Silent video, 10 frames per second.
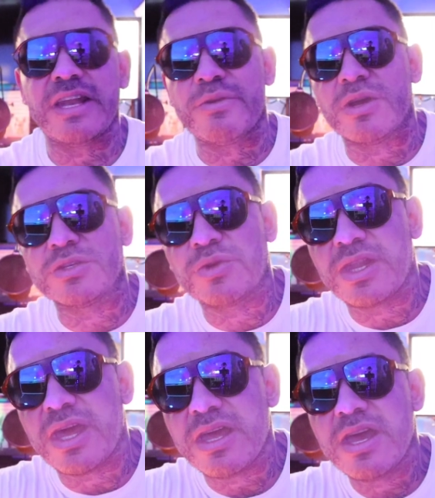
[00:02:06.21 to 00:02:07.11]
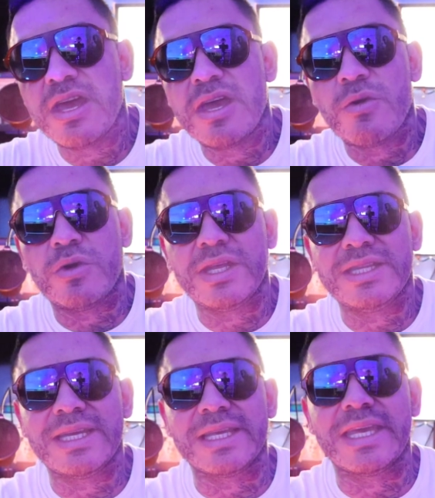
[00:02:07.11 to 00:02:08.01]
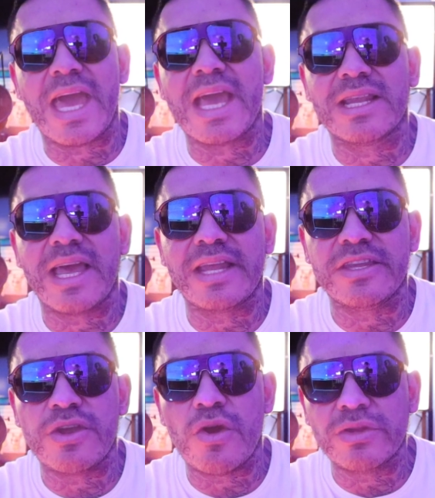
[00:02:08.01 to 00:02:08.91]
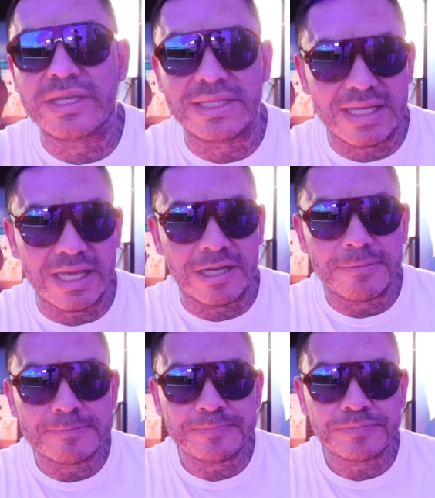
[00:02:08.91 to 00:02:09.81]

Anyways, when they did Gangland, they only did